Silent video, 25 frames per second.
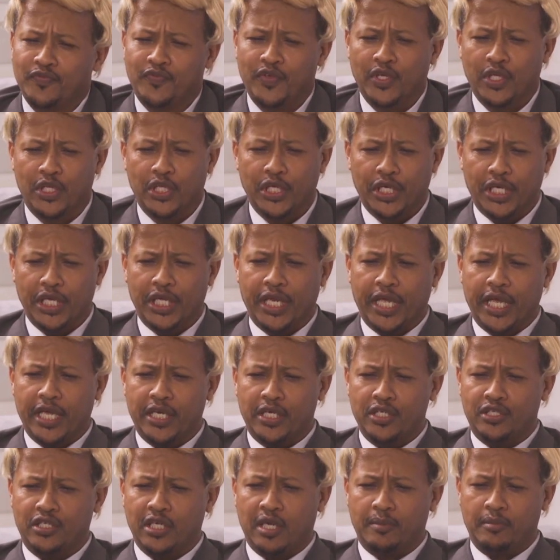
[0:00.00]
If you look at
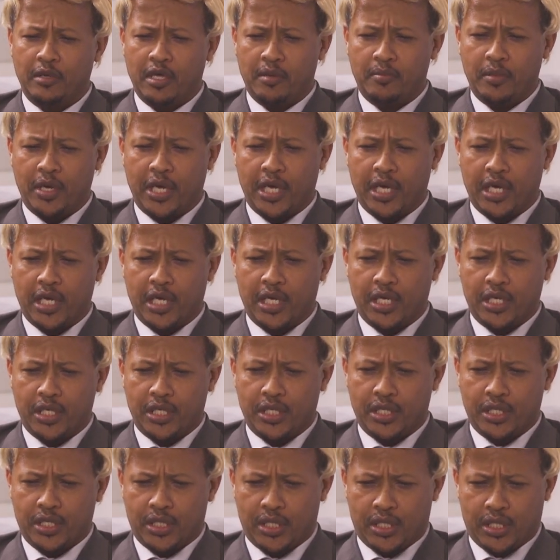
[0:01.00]
Addis
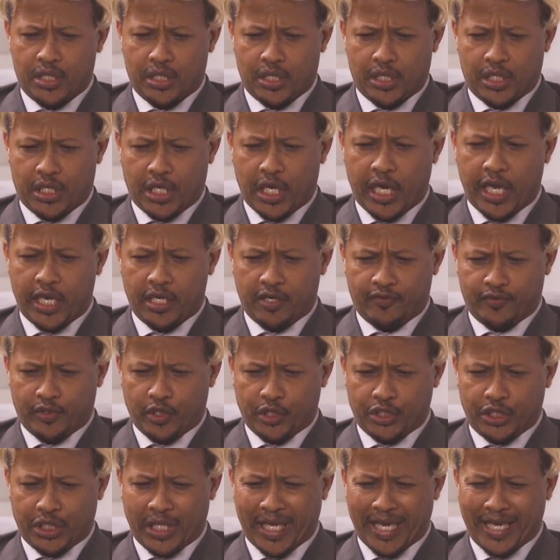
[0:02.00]
Ababa, kind of
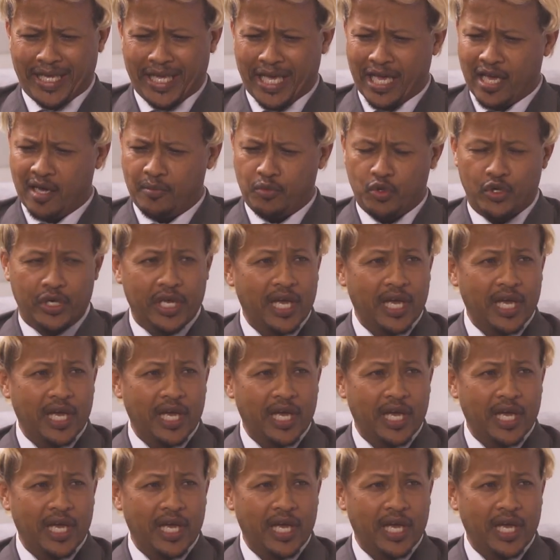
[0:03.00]
looks like Abu